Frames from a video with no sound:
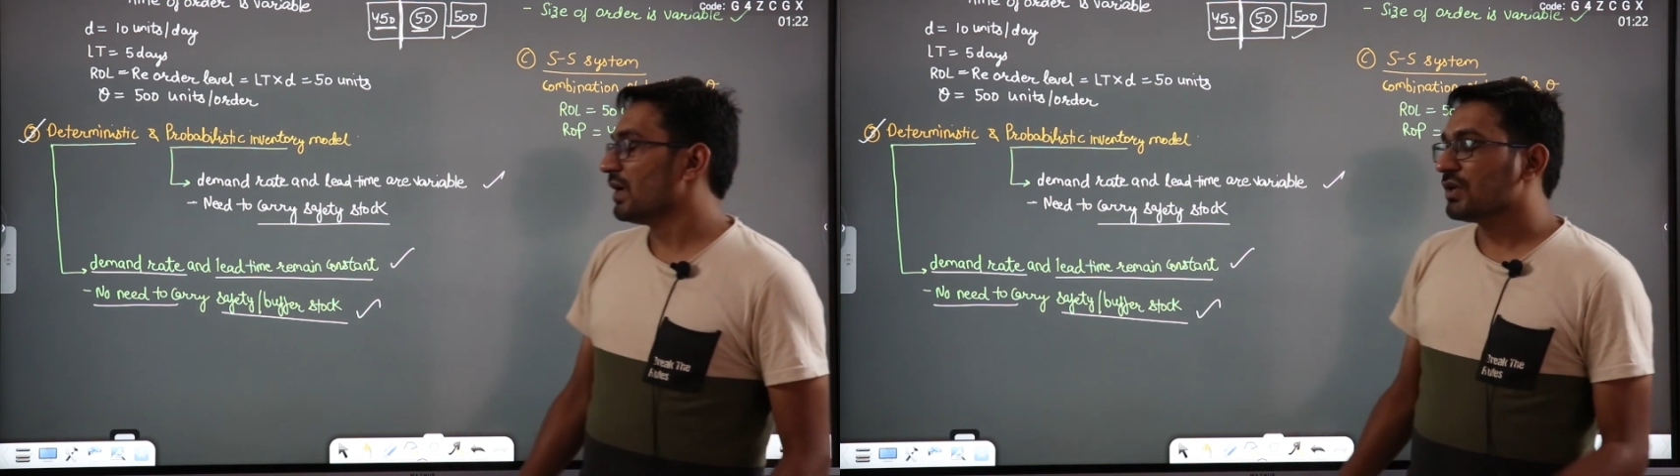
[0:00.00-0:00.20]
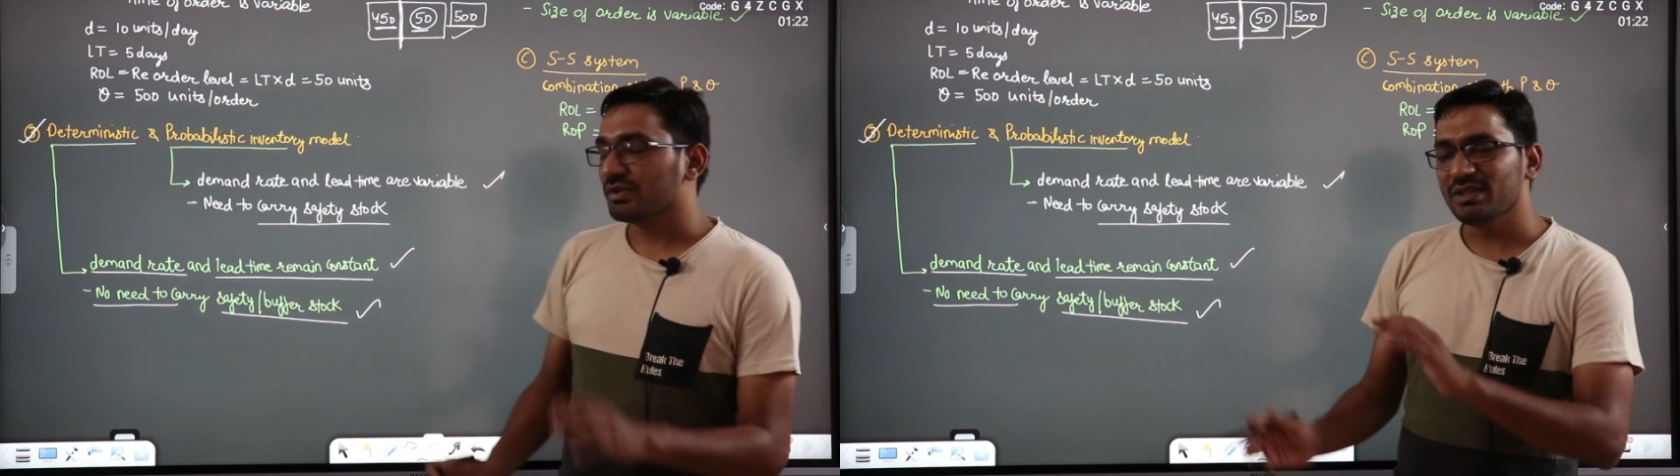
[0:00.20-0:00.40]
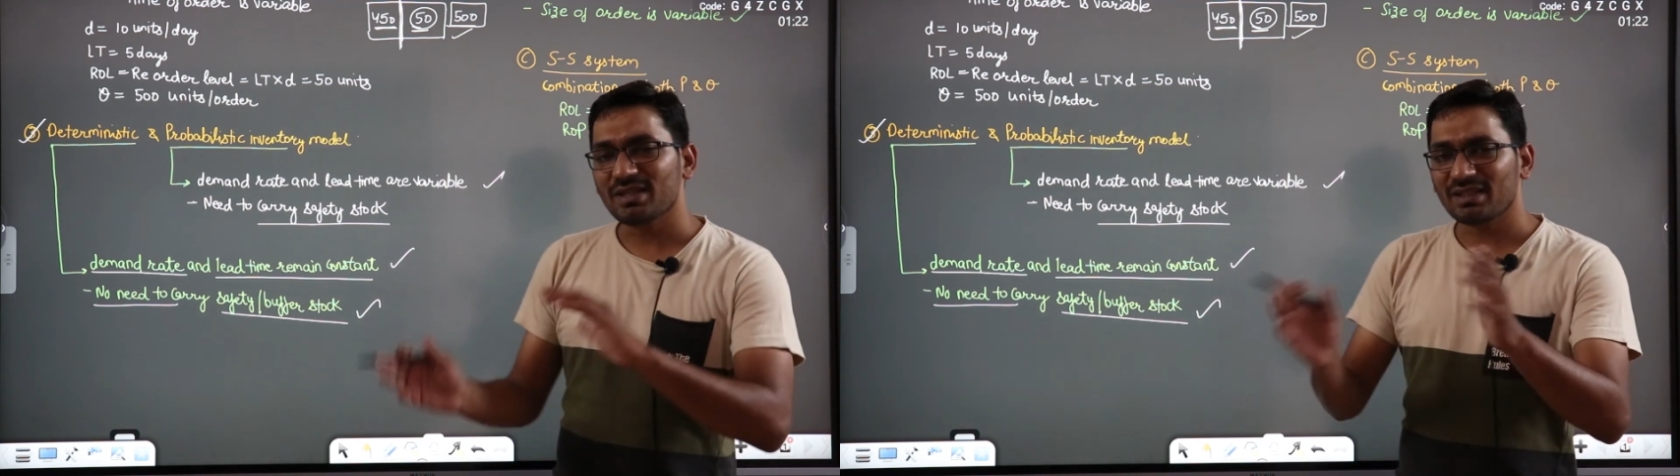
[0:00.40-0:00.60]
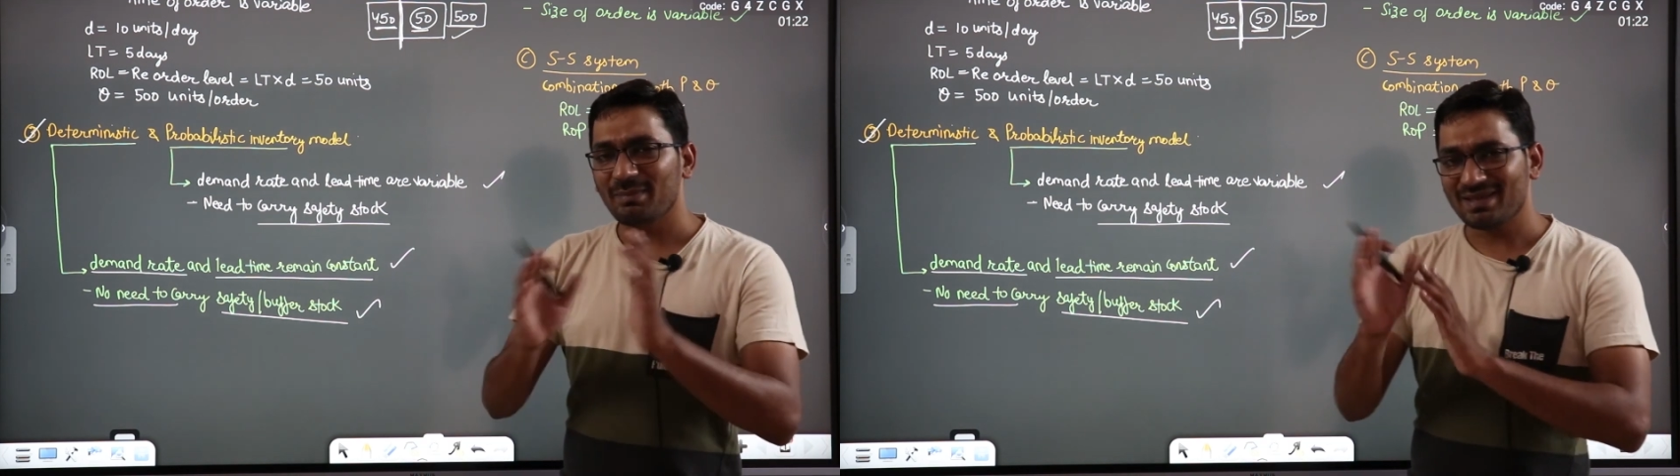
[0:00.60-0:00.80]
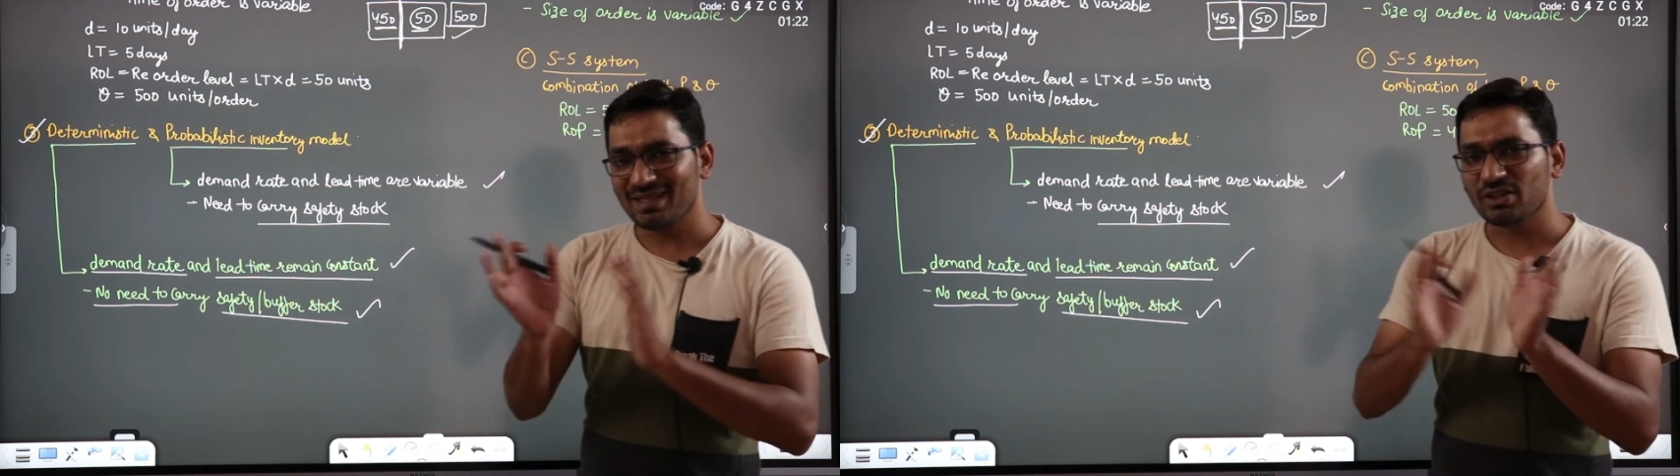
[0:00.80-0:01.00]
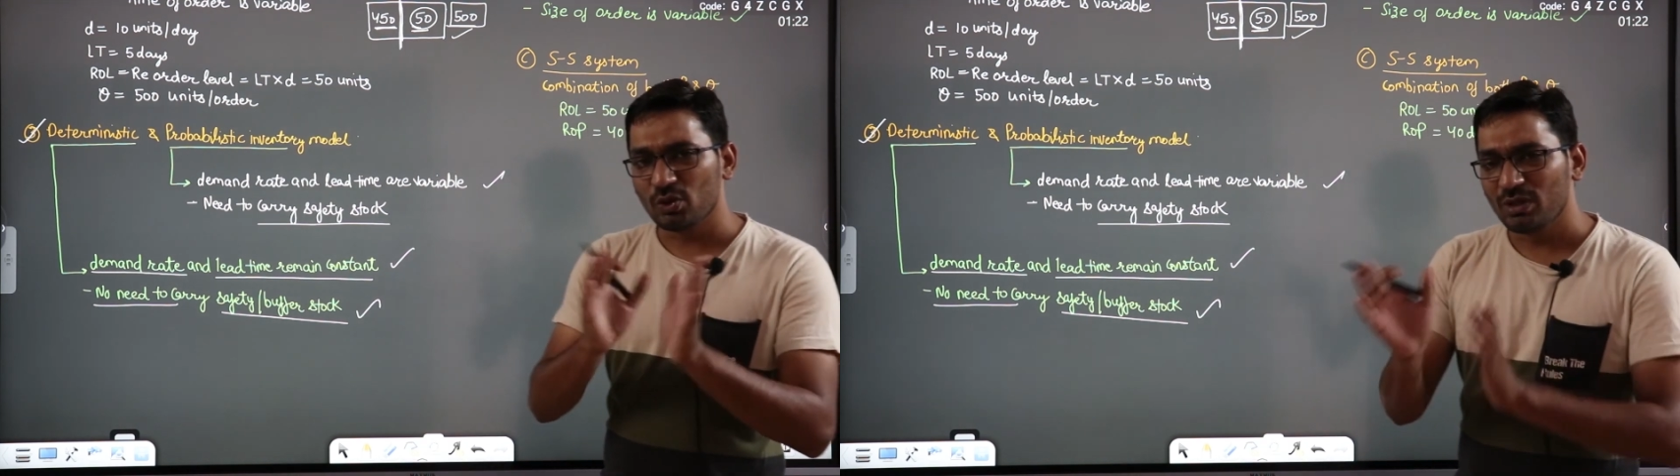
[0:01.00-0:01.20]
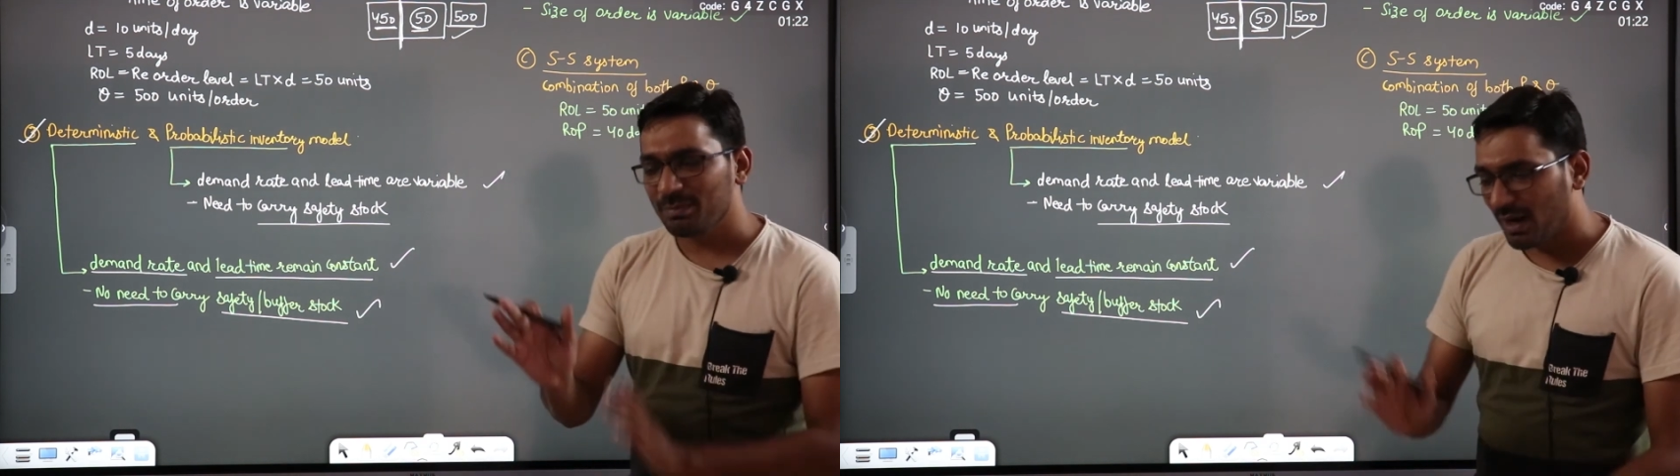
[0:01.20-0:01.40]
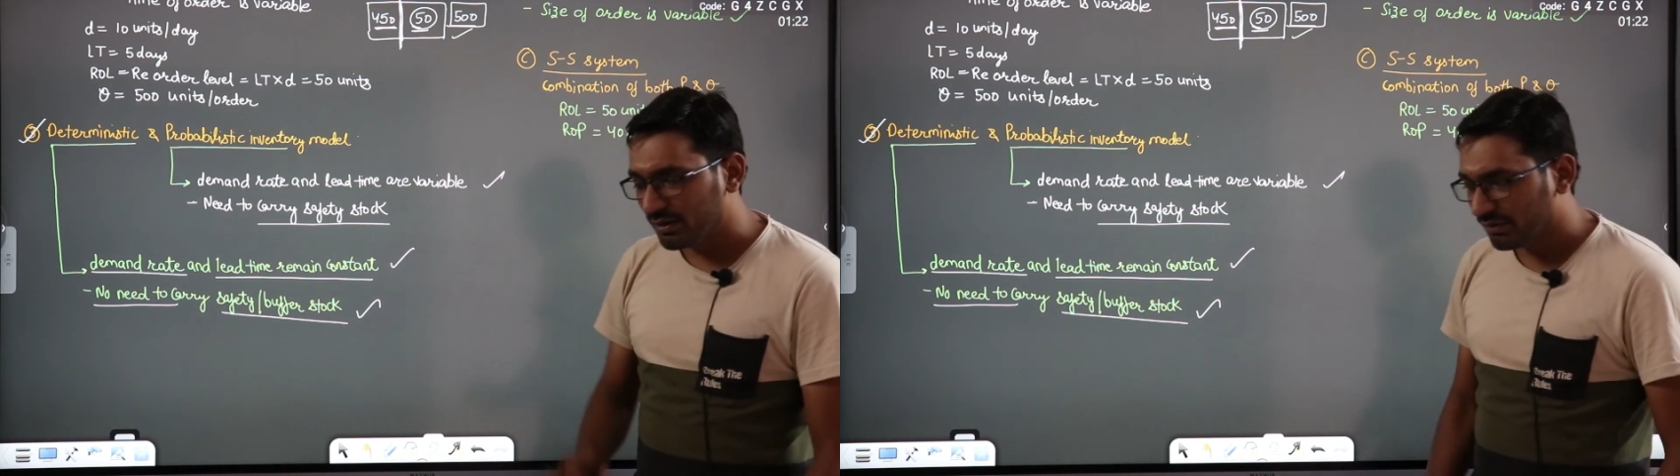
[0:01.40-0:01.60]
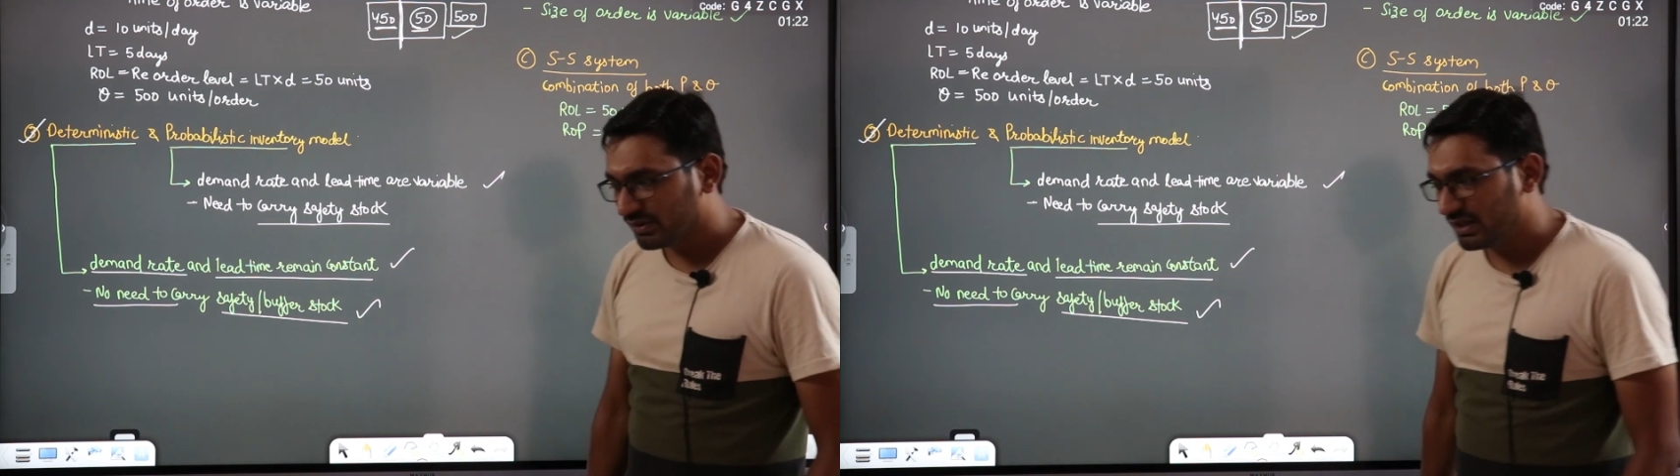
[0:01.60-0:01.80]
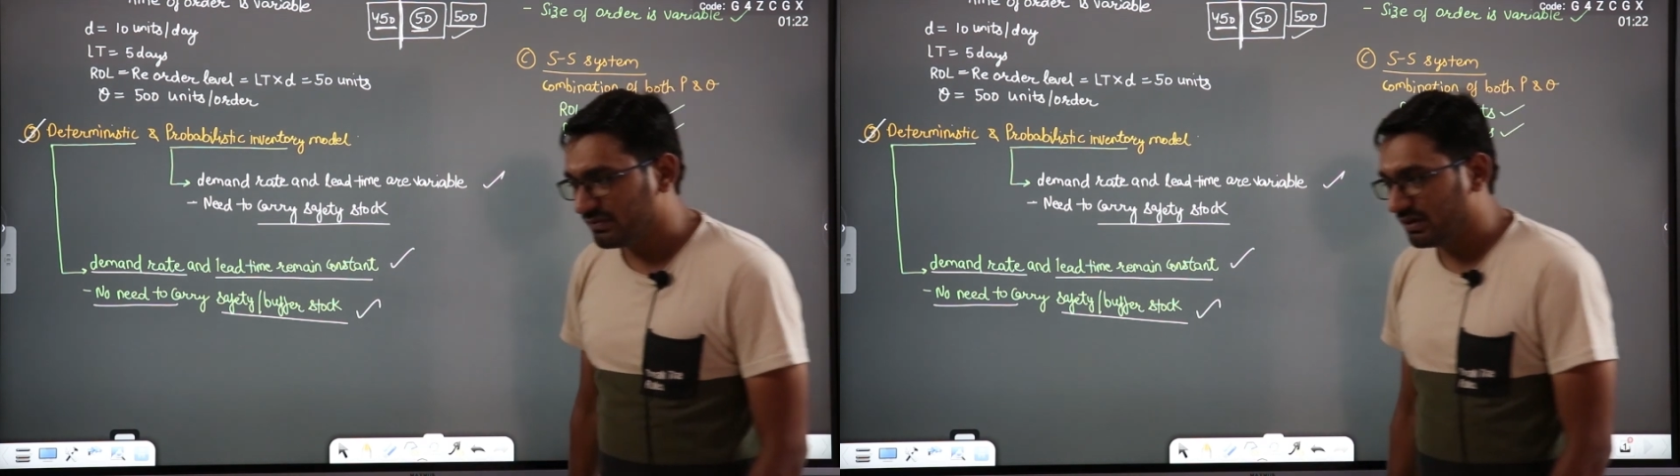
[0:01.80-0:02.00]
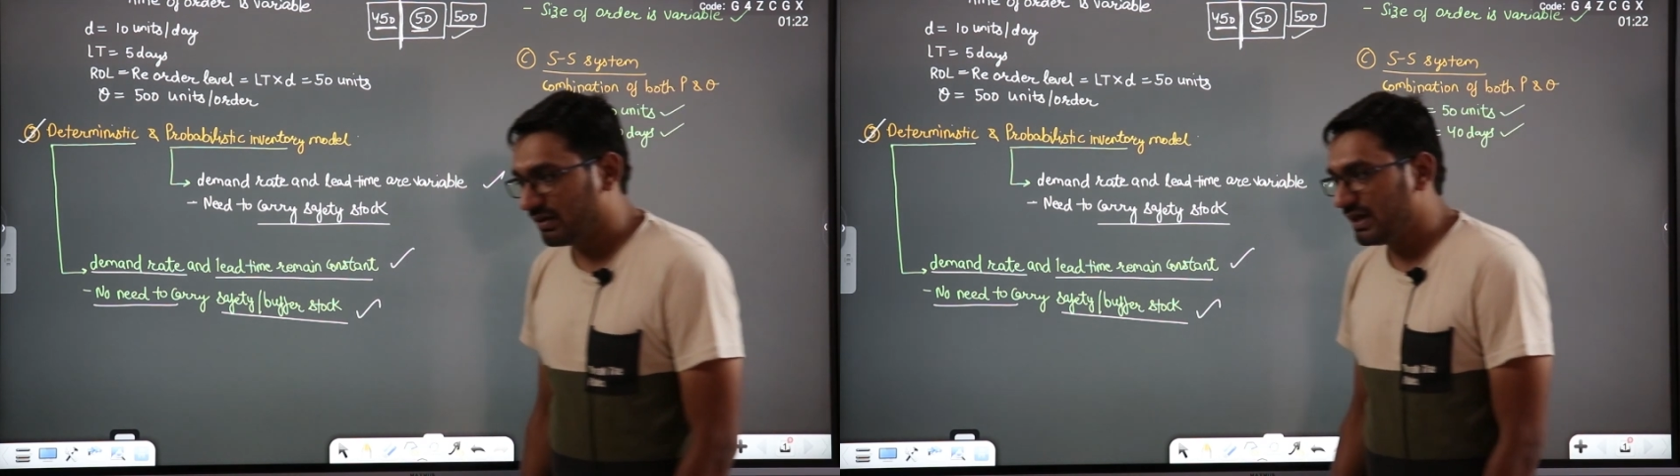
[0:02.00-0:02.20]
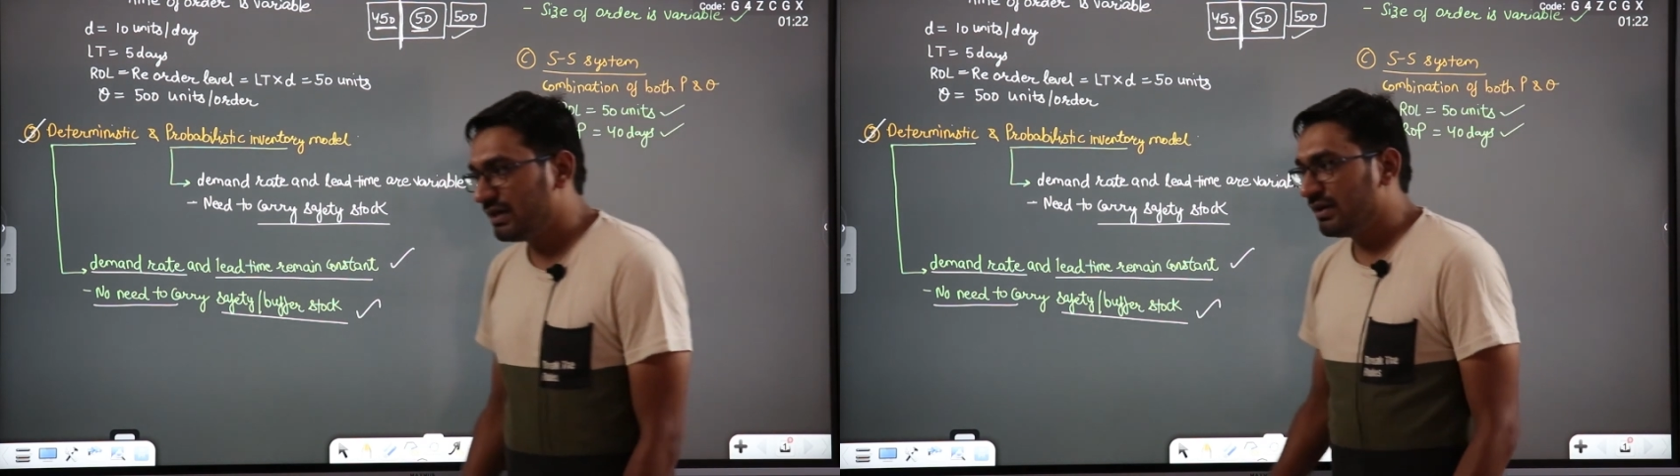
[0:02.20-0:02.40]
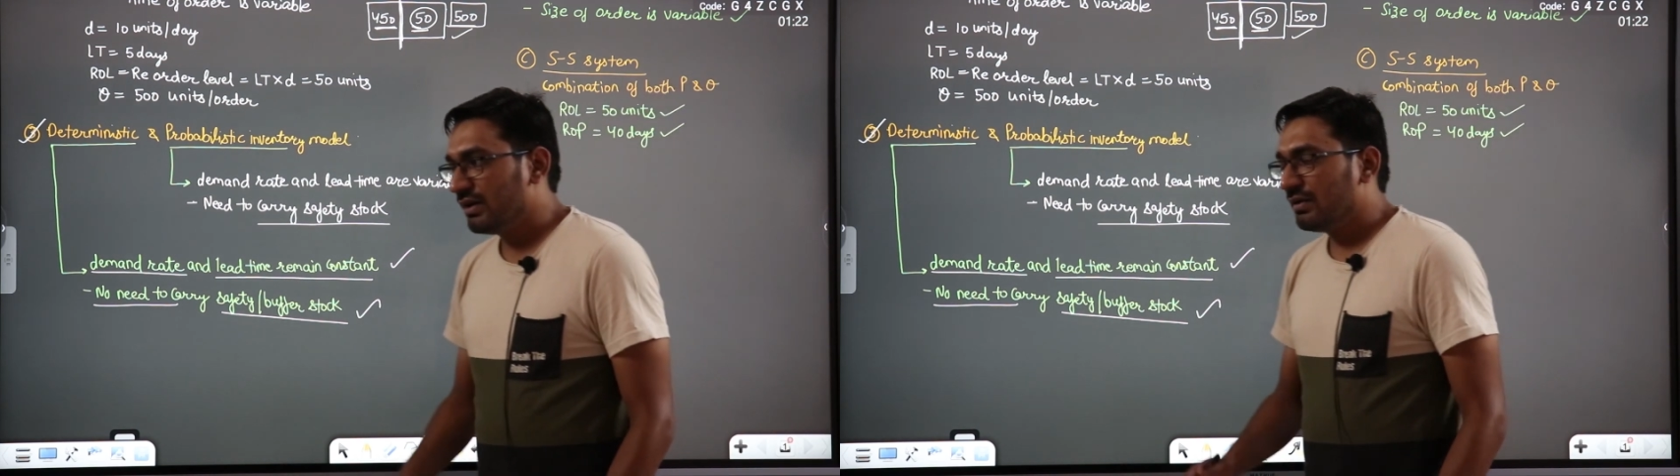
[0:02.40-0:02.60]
So these are the basic theory part of the inventory.